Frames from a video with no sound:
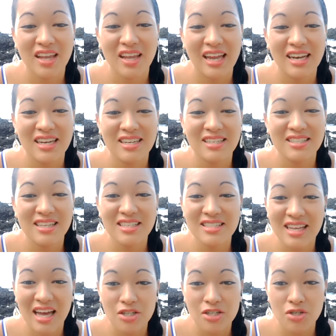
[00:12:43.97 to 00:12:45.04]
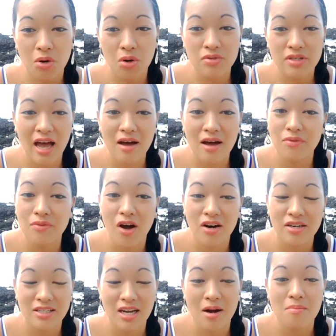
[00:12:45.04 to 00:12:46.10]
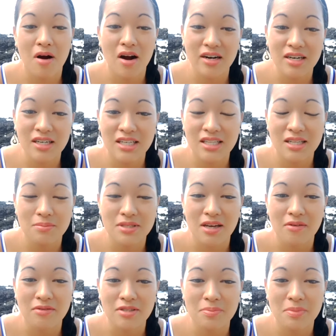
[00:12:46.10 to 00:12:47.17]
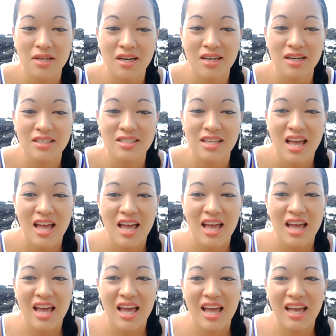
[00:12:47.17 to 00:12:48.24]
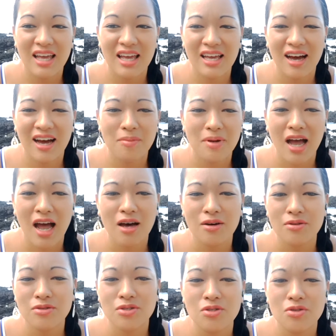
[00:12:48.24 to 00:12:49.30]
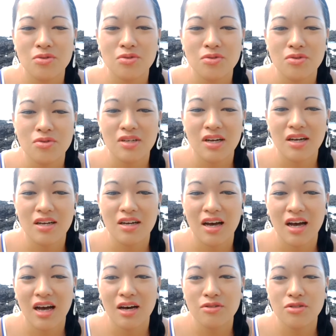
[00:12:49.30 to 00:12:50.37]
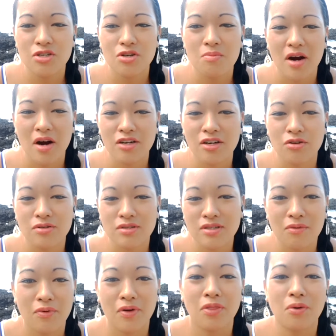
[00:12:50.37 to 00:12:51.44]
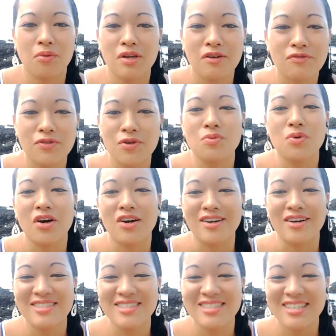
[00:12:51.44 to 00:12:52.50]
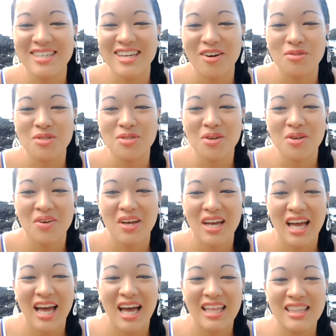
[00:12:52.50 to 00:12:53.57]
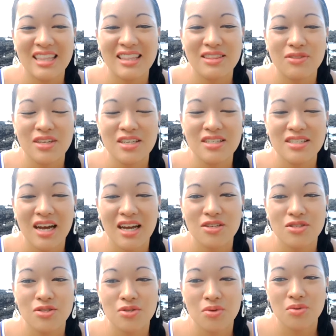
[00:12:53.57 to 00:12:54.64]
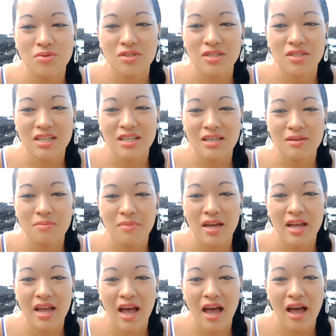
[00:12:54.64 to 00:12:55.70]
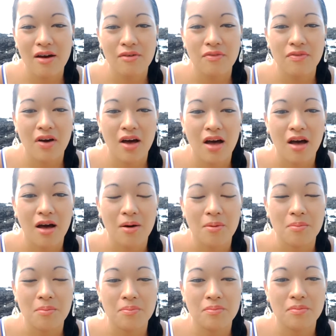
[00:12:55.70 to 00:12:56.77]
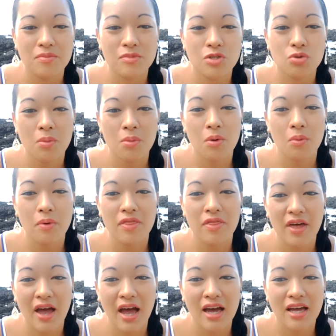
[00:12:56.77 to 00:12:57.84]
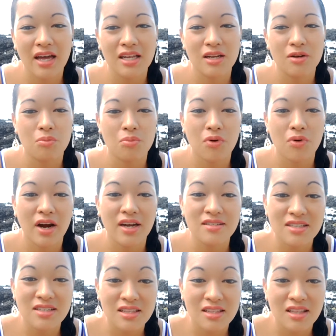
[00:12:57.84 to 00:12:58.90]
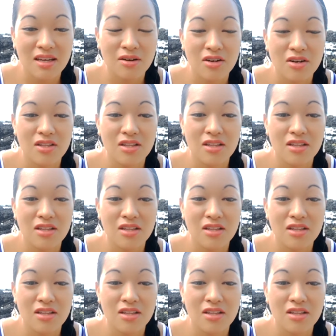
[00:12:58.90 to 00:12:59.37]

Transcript: in a sense actually also have a hard time marketing themselves, because I mean, how do you market yourself with only a few words, So these kind of souls may have trouble with that, and pricing their